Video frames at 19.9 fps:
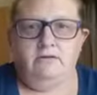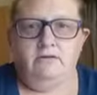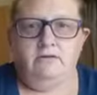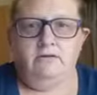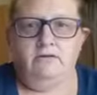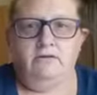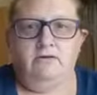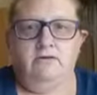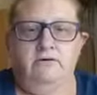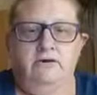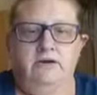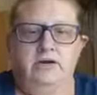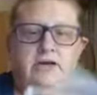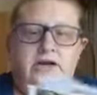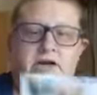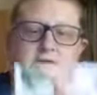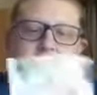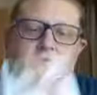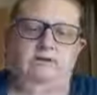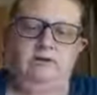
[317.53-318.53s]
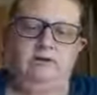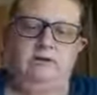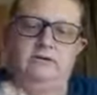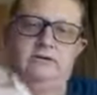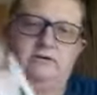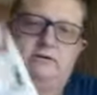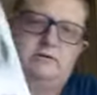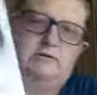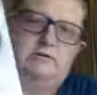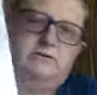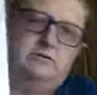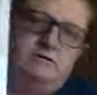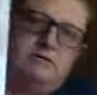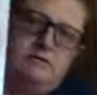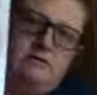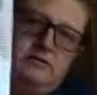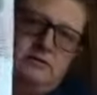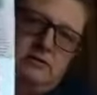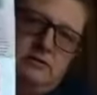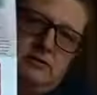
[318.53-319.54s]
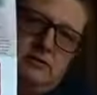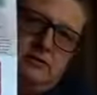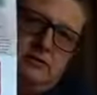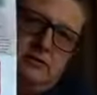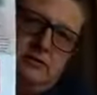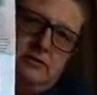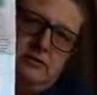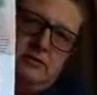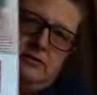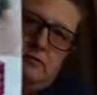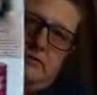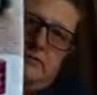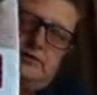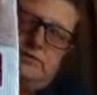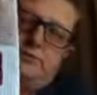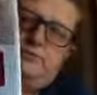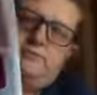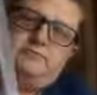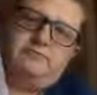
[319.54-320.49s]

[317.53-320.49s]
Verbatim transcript: Hold it out a little. Oh.